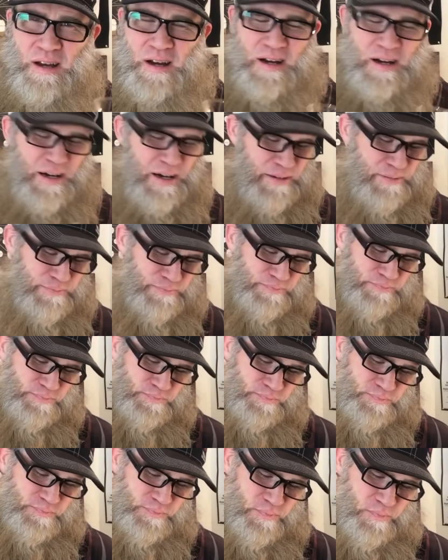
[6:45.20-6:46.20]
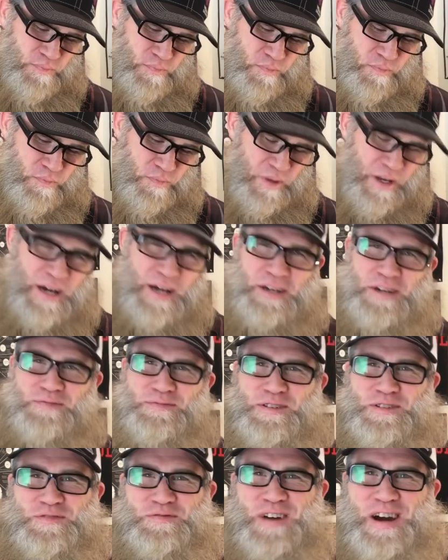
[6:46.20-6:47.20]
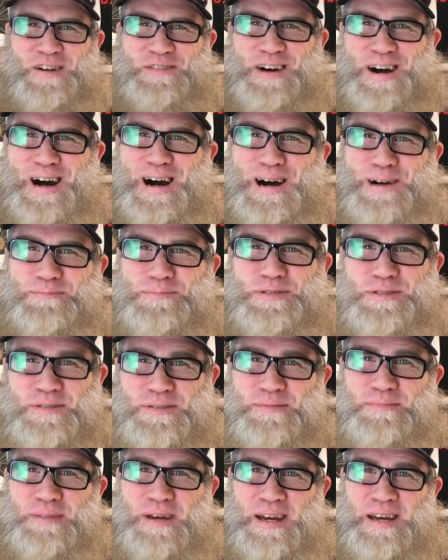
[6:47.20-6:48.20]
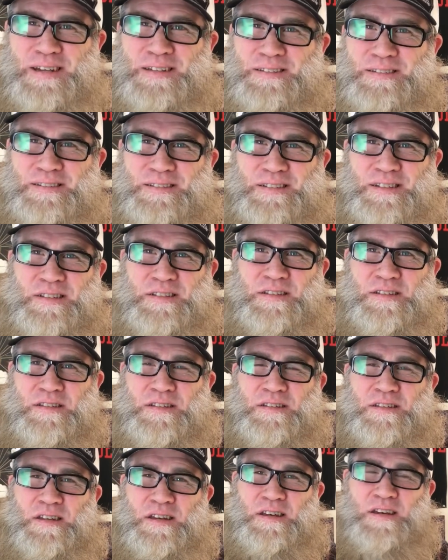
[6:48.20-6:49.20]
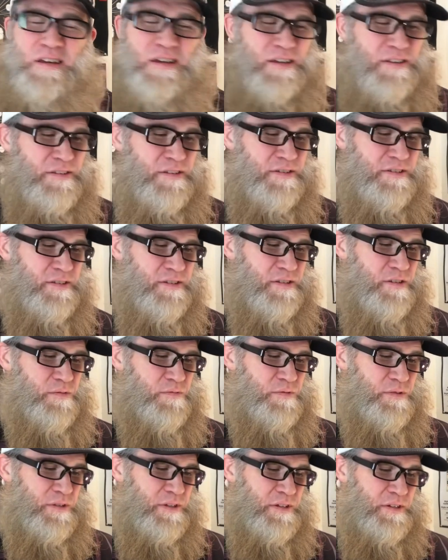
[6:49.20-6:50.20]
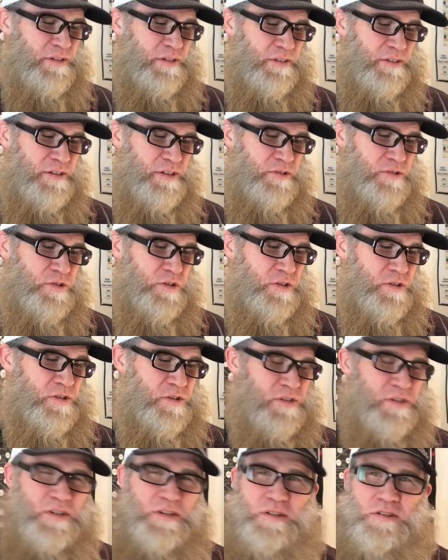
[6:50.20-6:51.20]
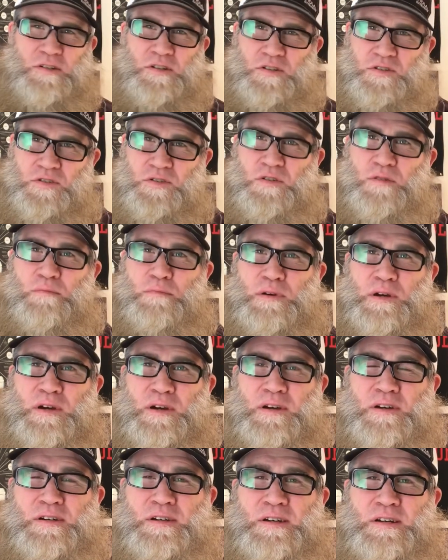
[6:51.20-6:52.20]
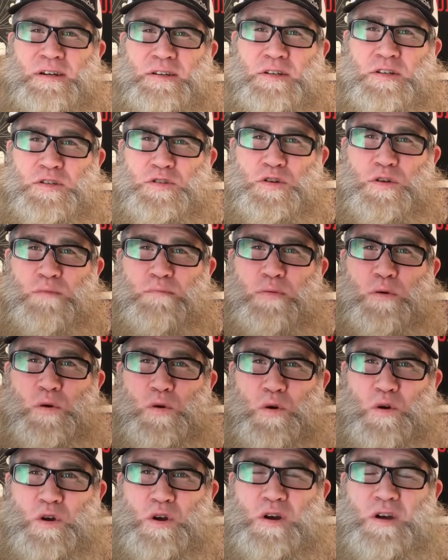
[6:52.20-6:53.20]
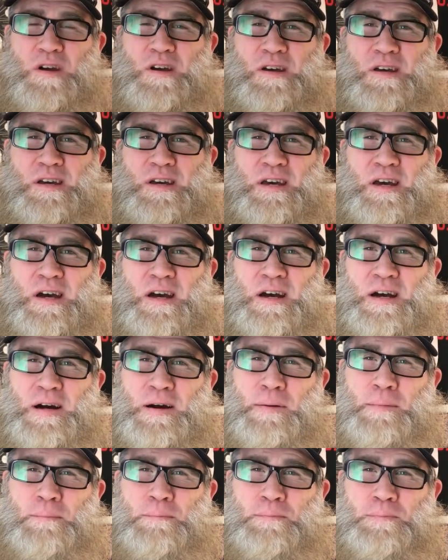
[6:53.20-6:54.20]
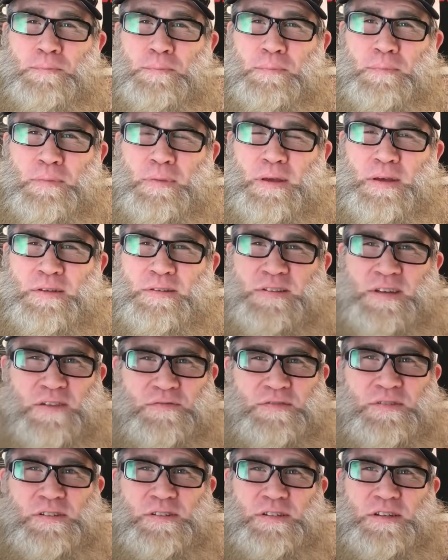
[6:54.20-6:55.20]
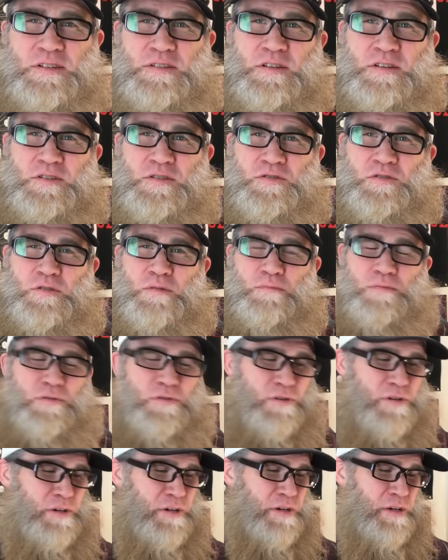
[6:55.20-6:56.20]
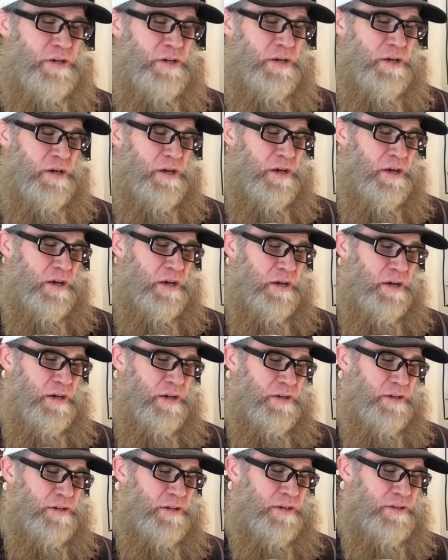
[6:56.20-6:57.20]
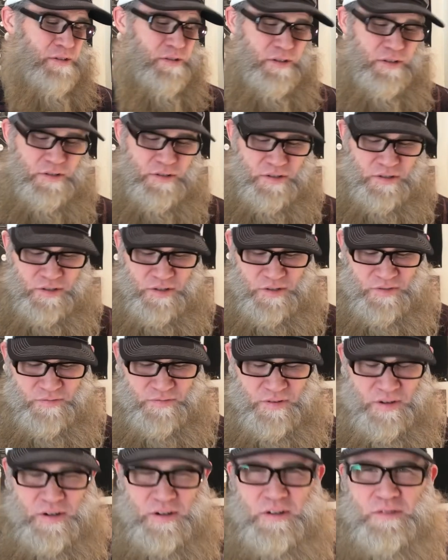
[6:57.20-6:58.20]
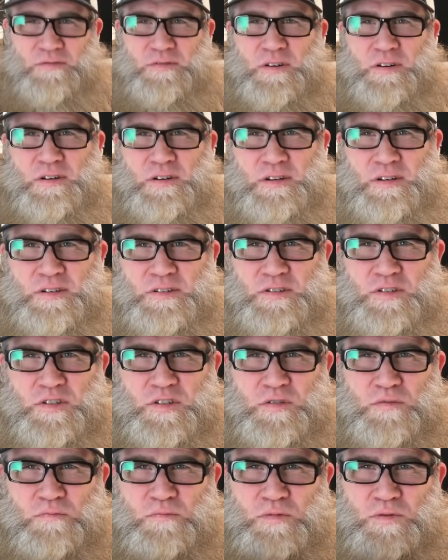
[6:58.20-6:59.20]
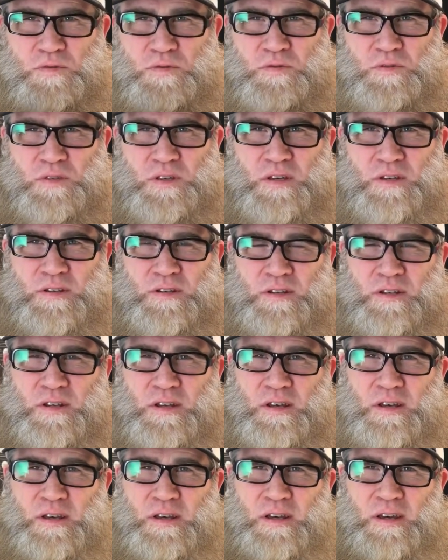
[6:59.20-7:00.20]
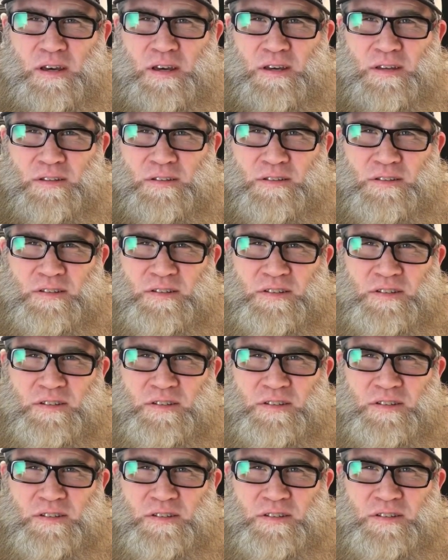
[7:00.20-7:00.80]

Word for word: um, I give this five hops. Man, this is this is a really delicious dessert beer, dessert porter. Um, it definitely is a dessert porter and it's, it's just very very smooth and and